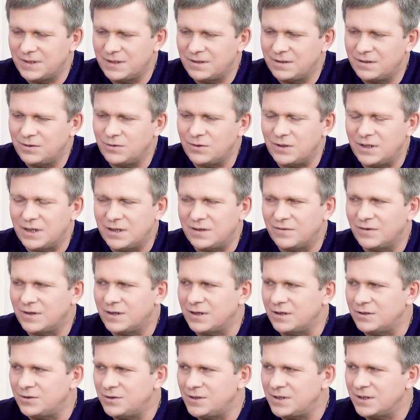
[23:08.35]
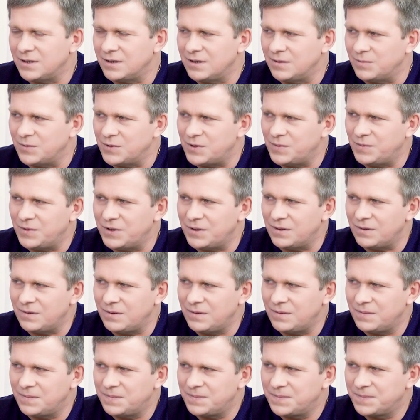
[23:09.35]
don't turn your back on
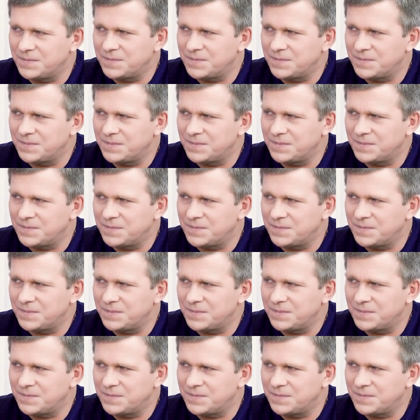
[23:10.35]
Him.